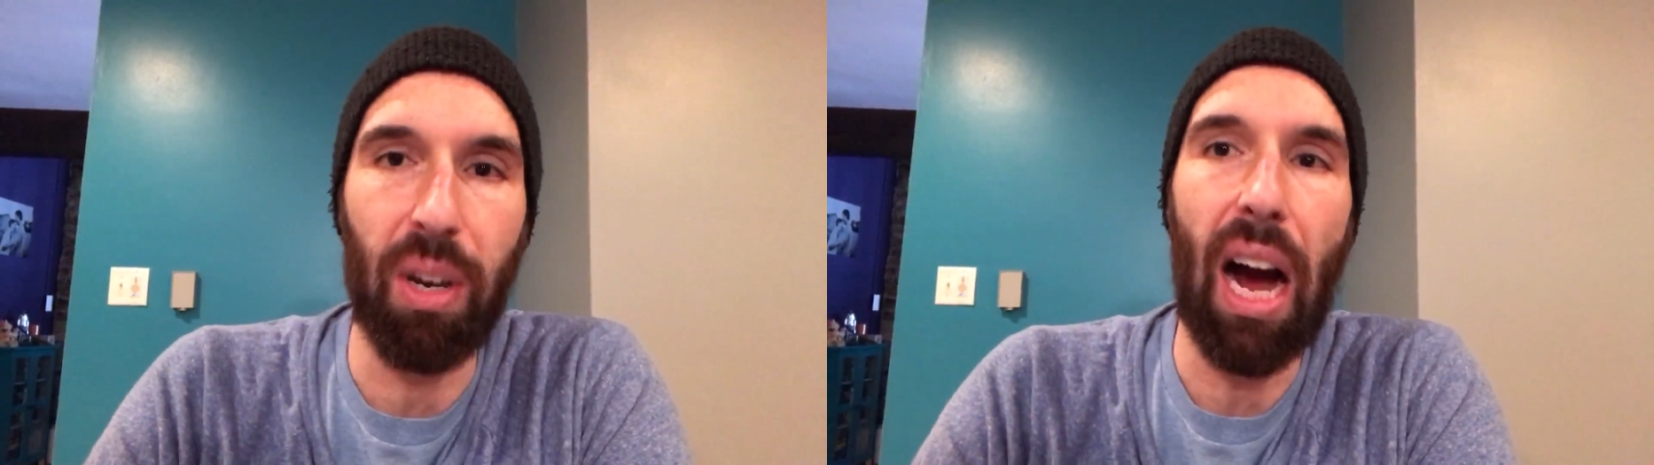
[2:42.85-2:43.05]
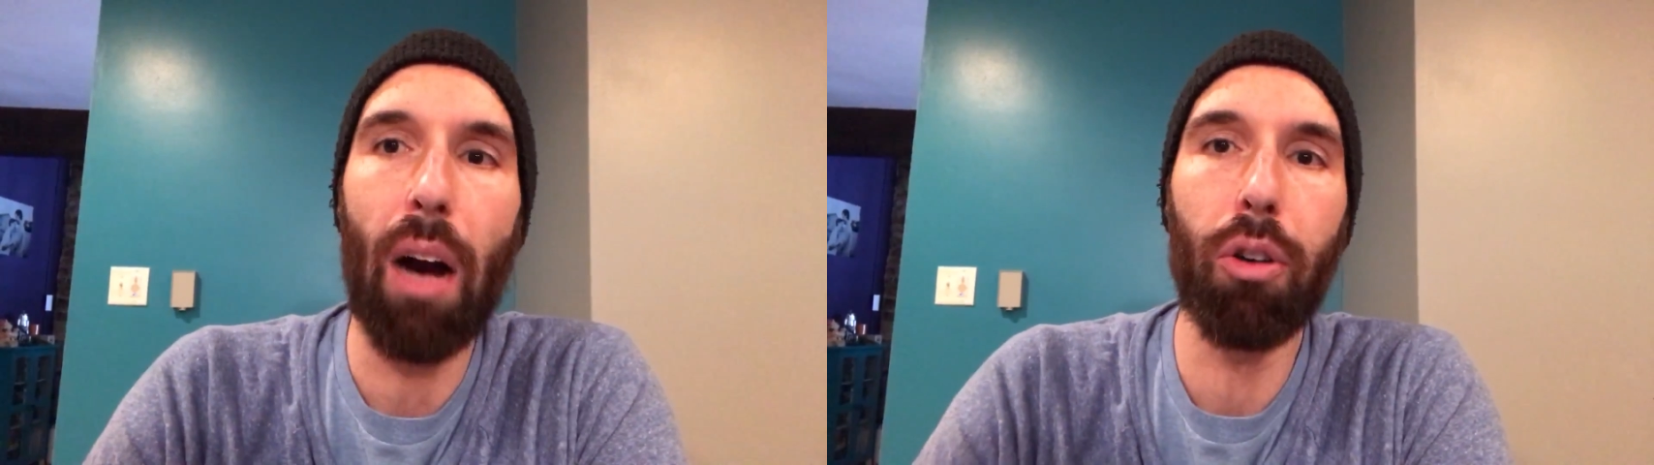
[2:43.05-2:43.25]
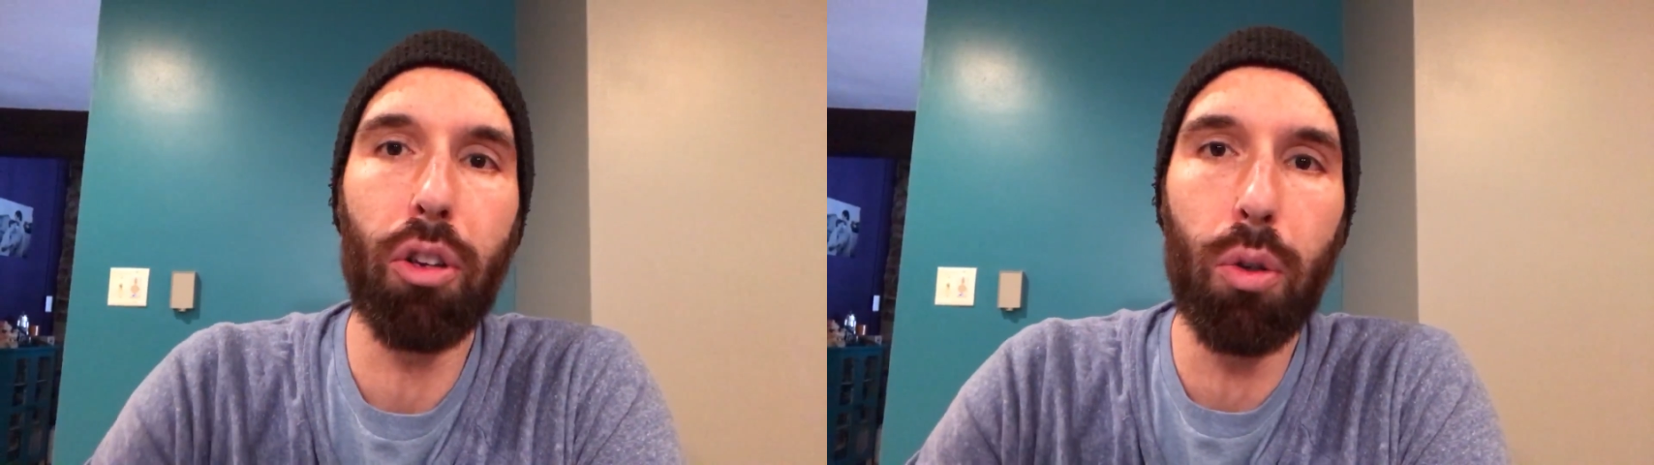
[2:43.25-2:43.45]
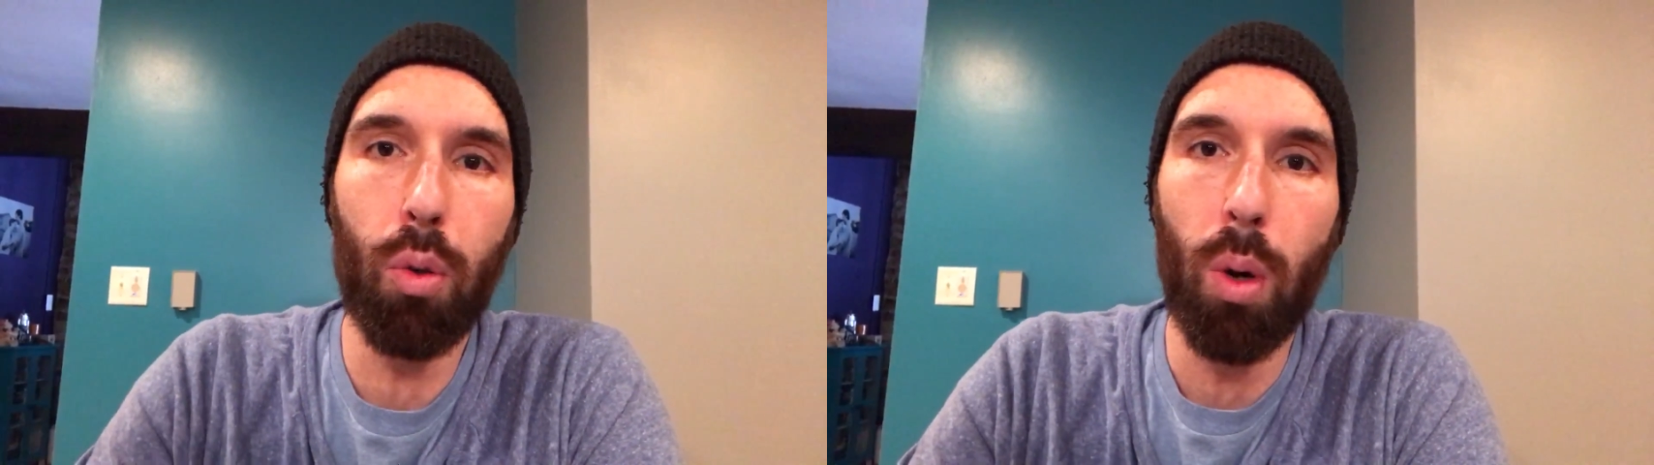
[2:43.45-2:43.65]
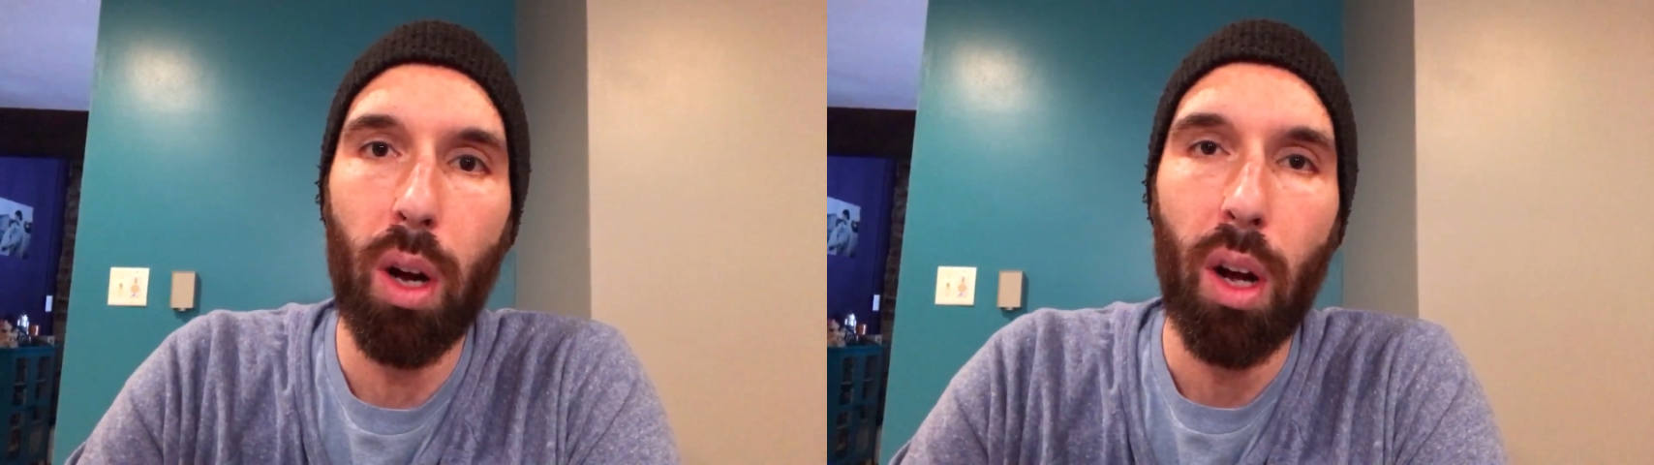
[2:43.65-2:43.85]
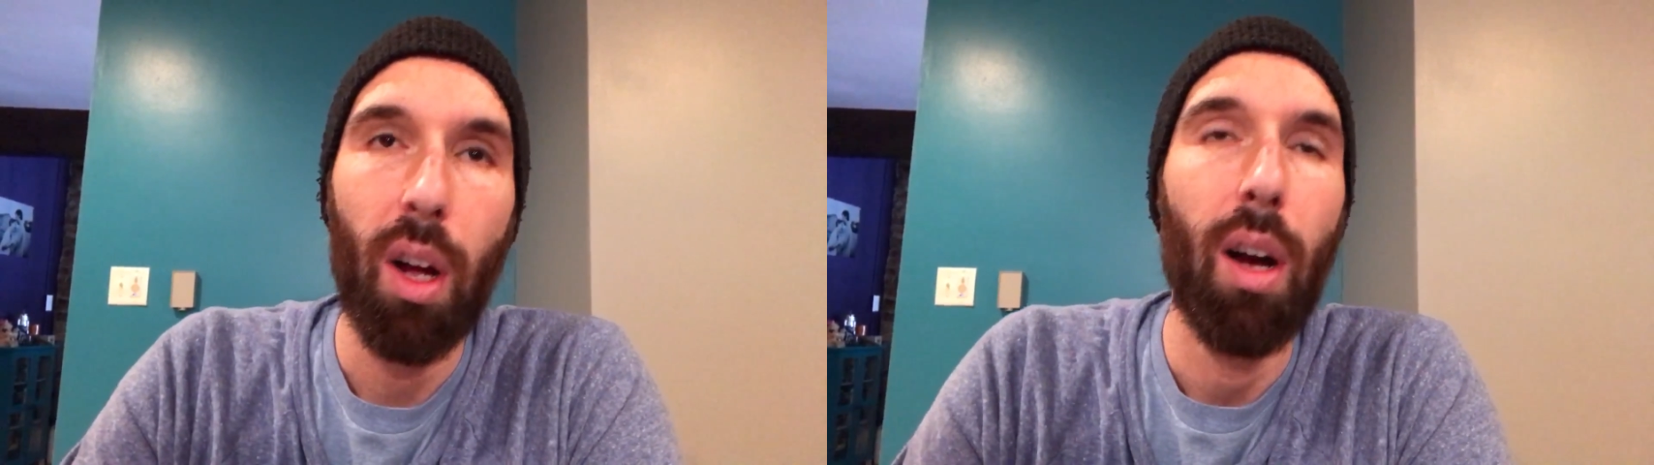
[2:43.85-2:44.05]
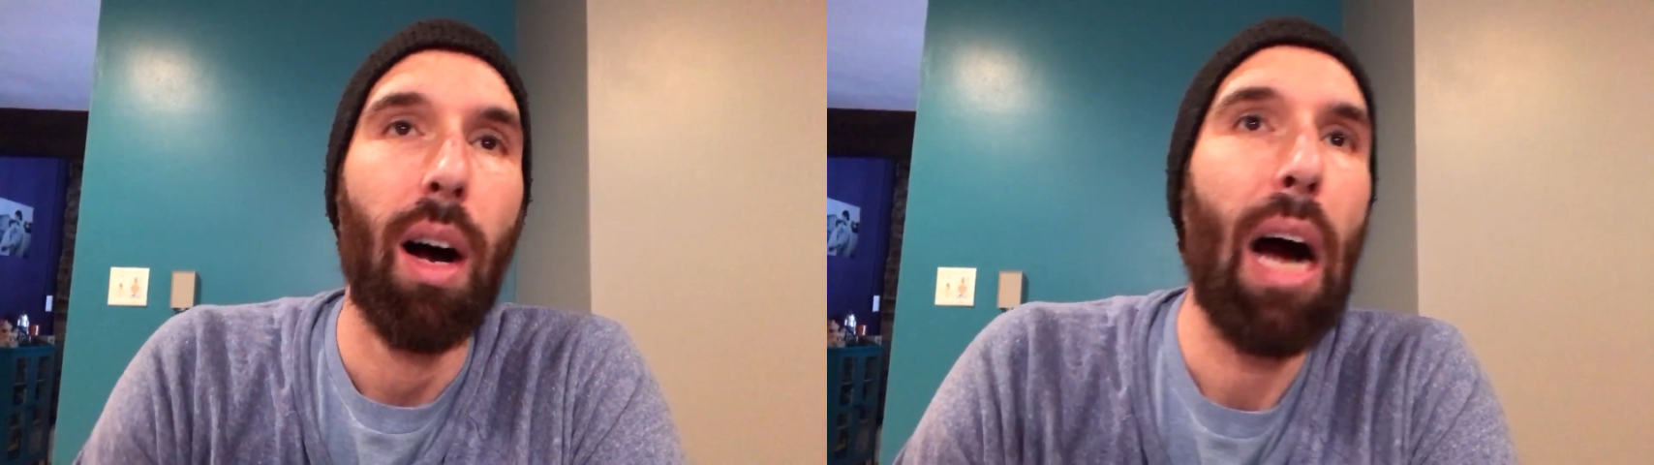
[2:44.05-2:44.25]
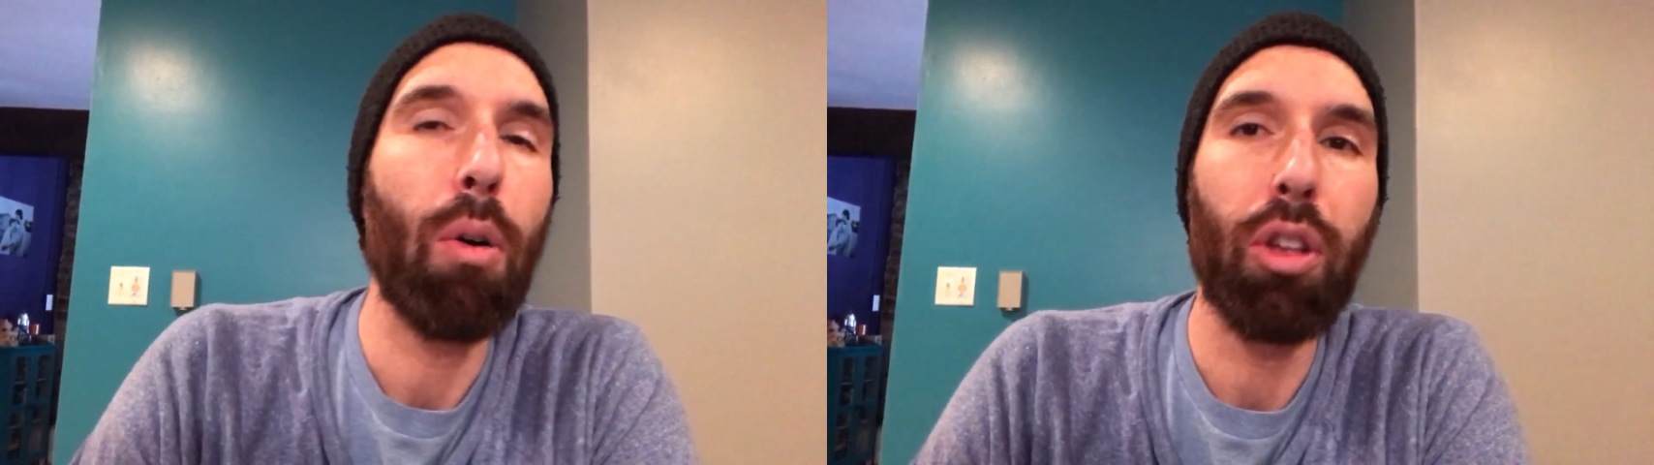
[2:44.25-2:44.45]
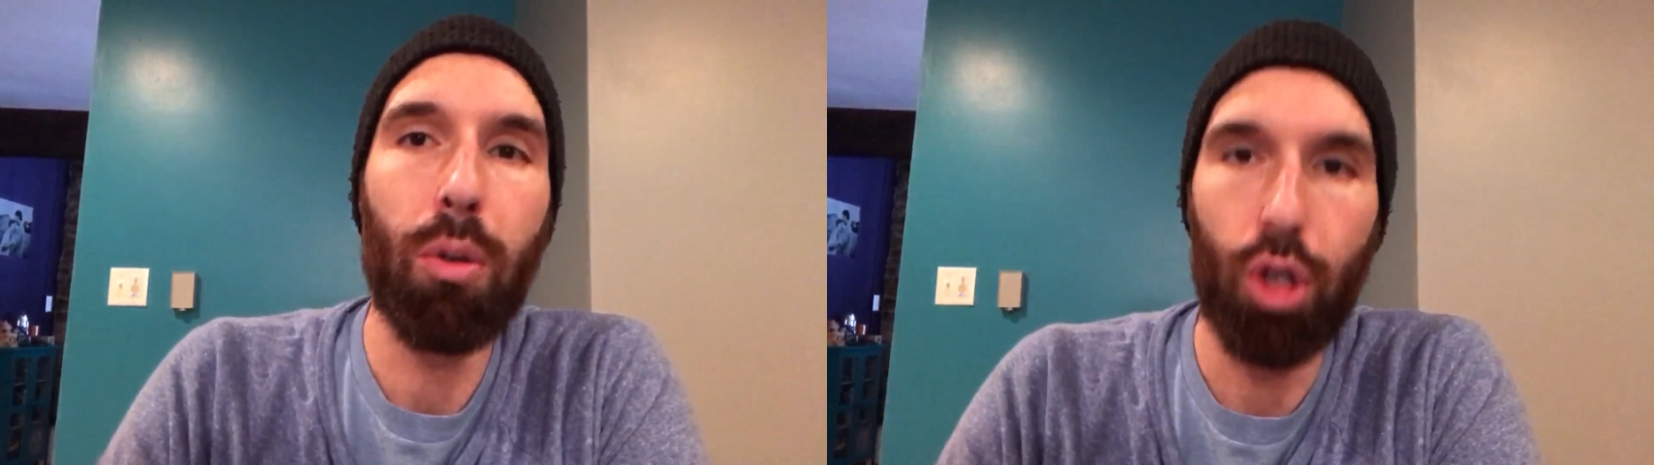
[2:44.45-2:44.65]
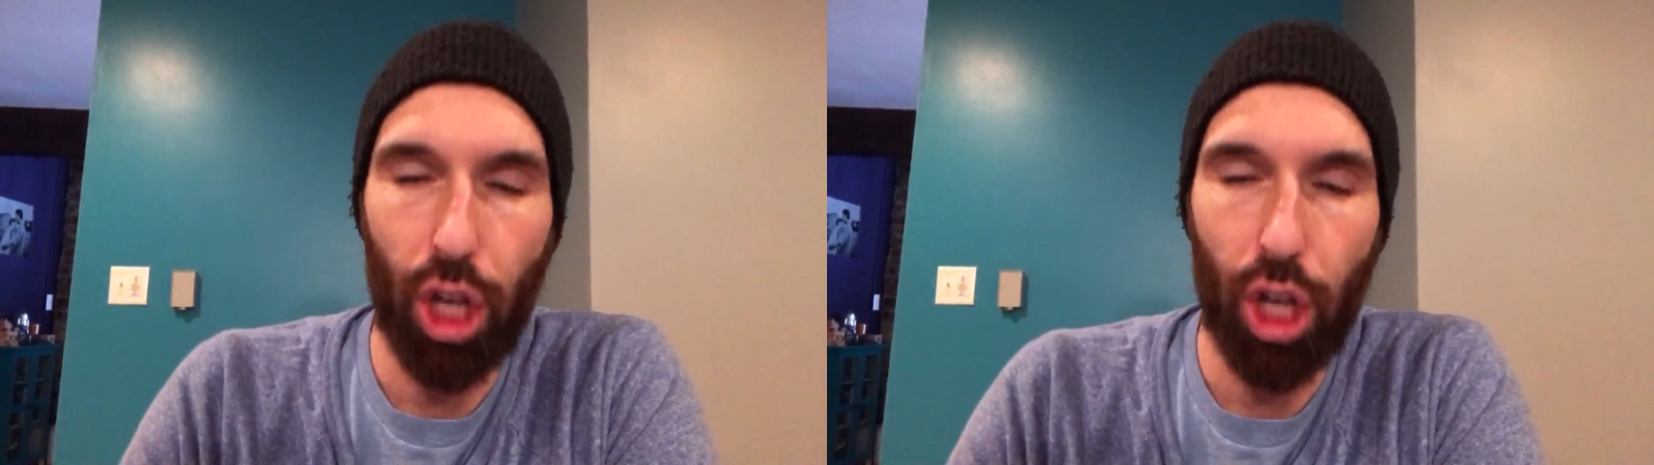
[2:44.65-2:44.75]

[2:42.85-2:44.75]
How do you